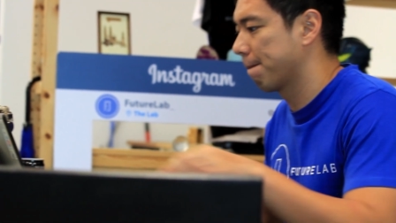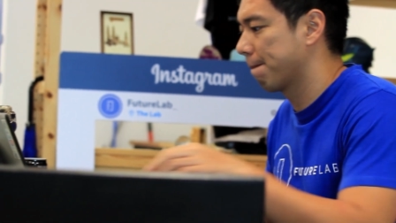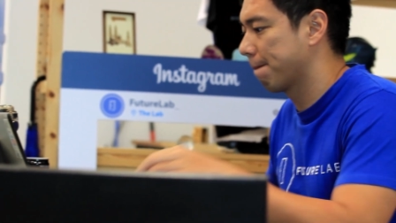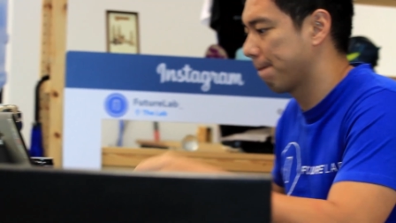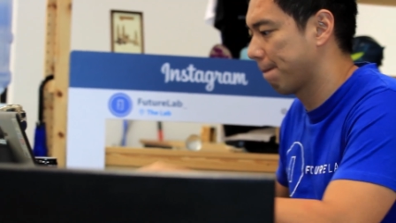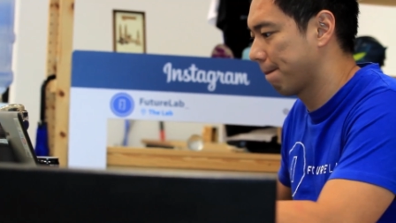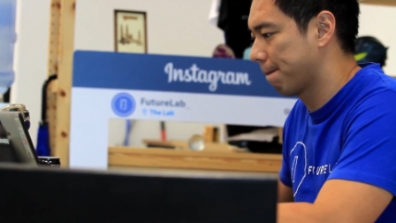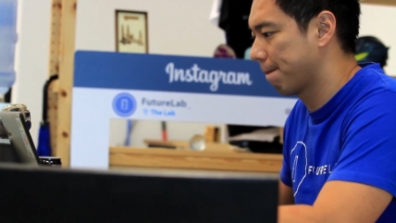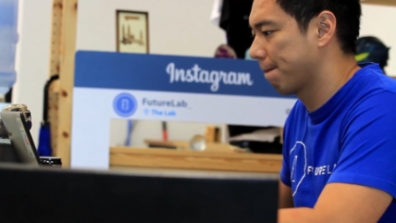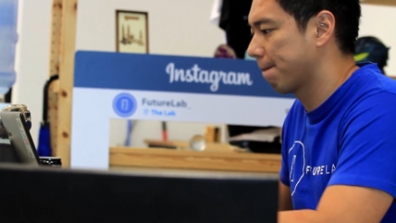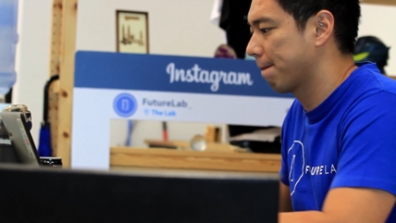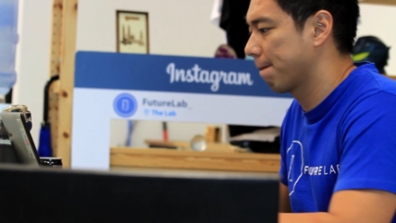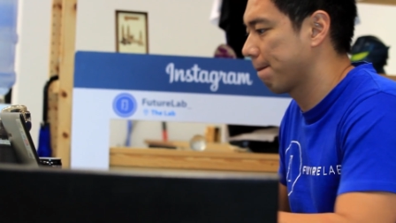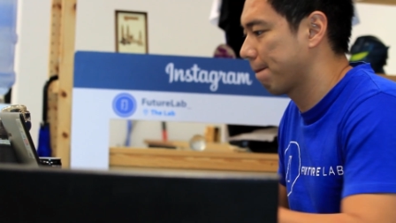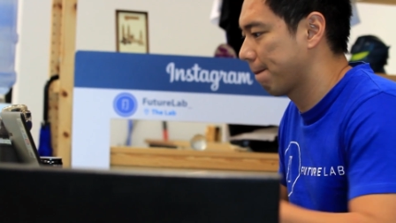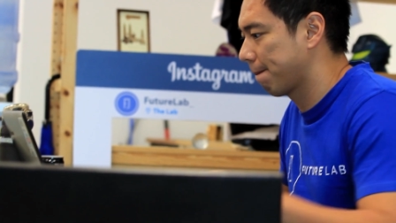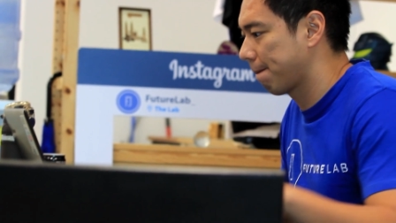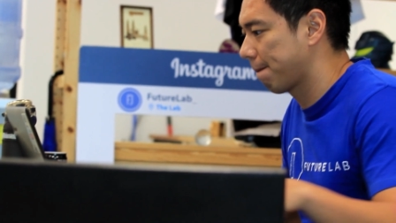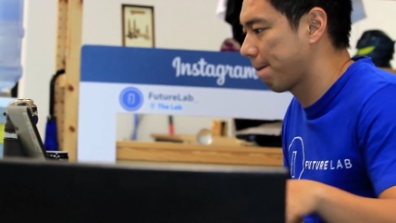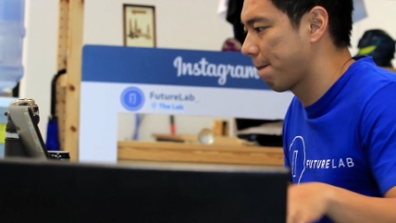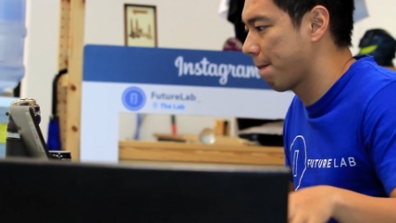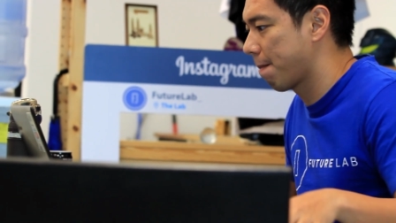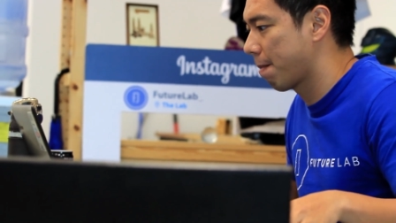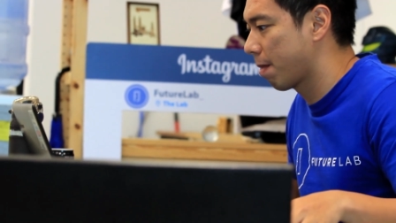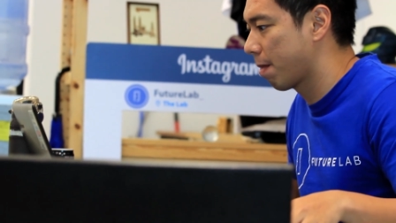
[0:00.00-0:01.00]
you know, Victor
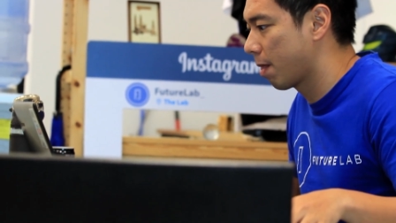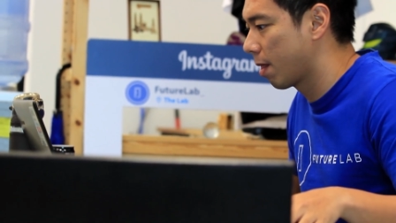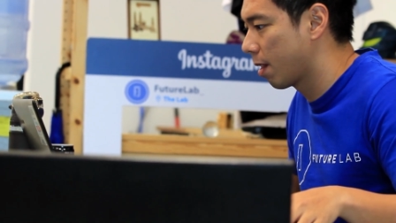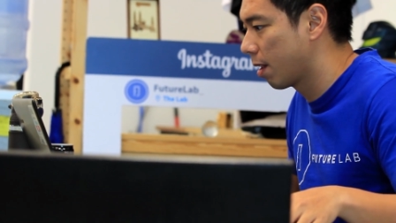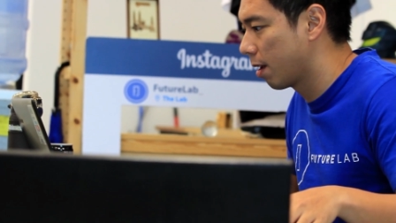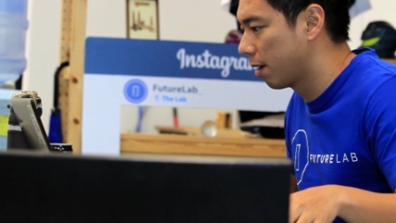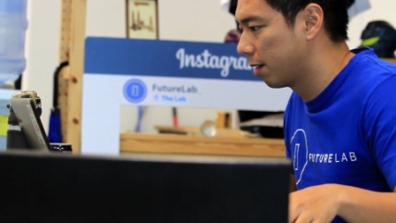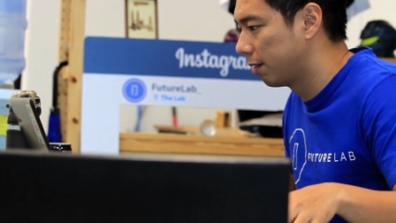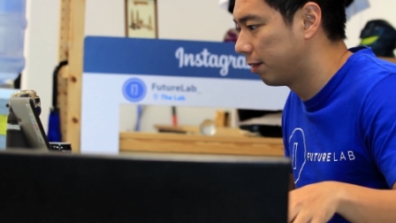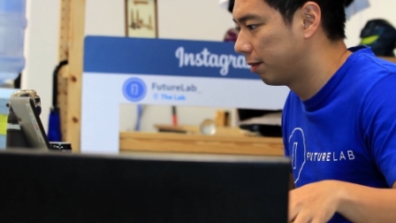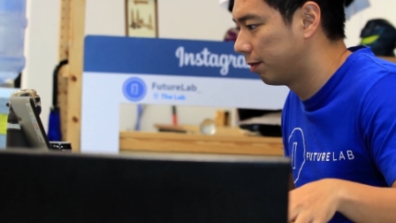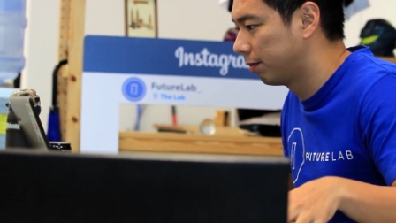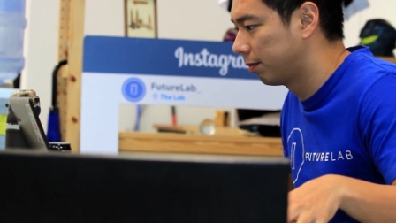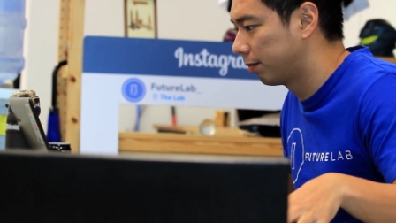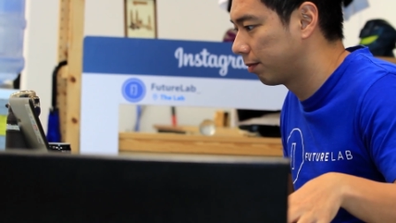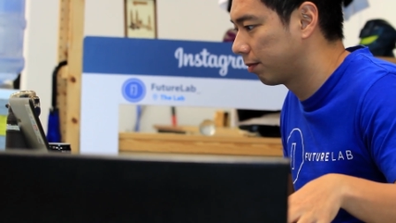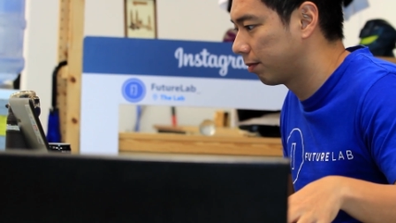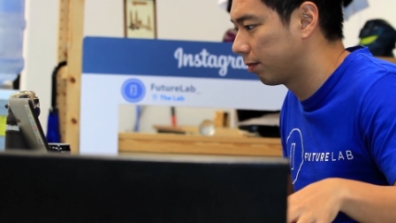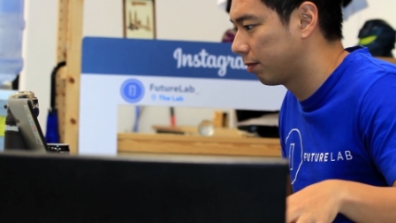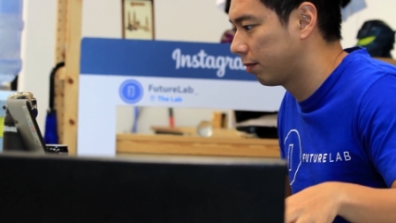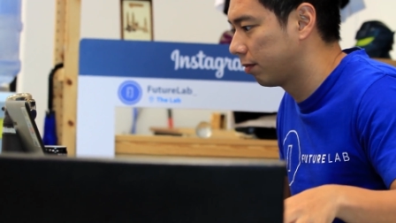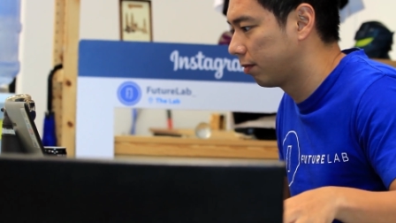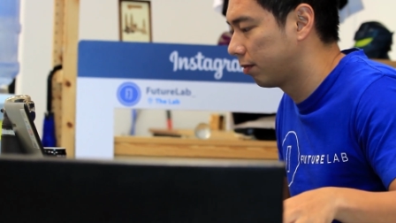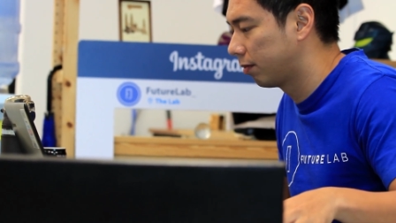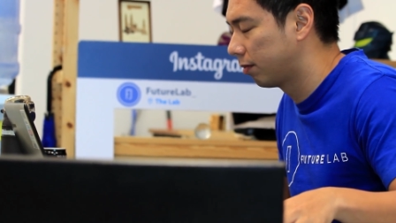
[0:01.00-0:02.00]
Chang case
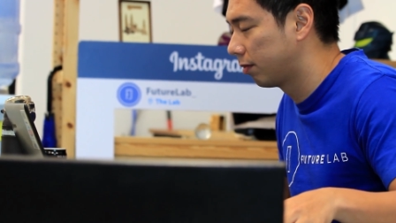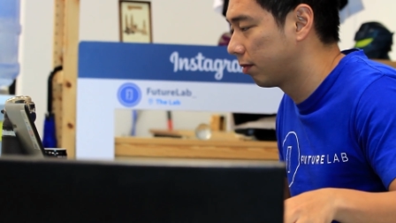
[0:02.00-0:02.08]
studies.